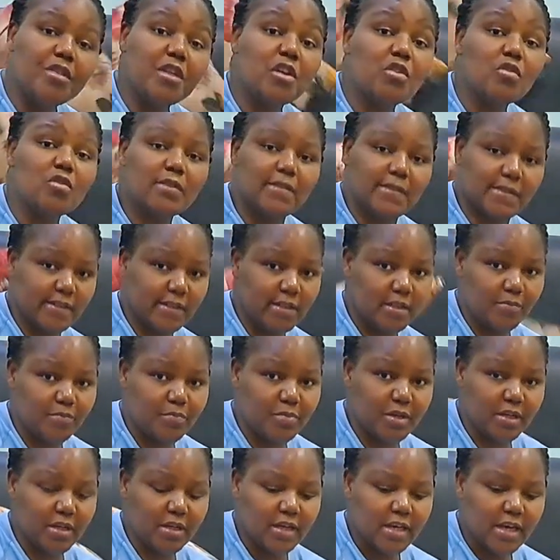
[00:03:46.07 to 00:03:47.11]
not
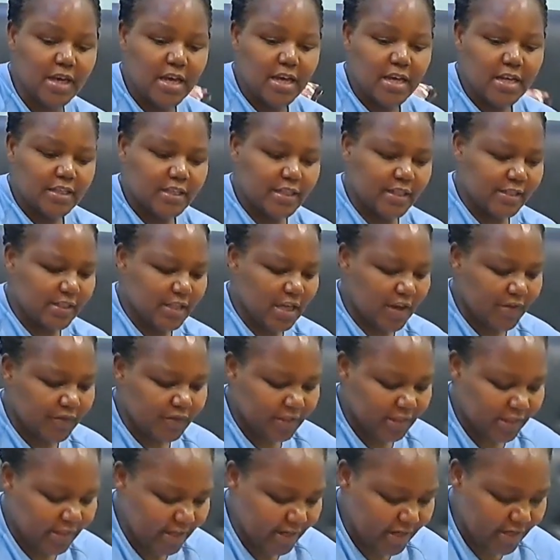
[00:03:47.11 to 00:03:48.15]
sleeping. Just have
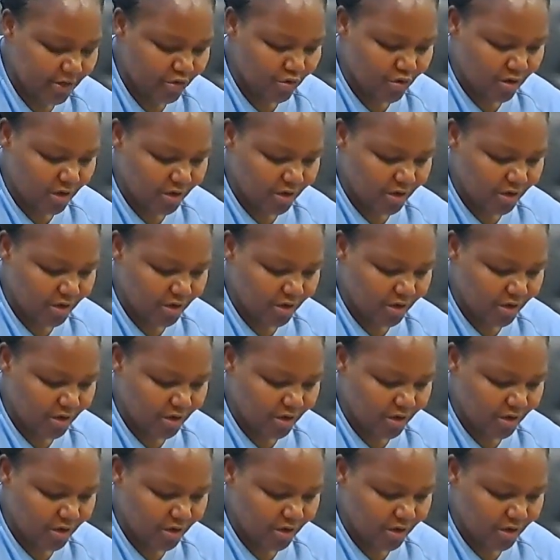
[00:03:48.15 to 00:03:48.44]
to lay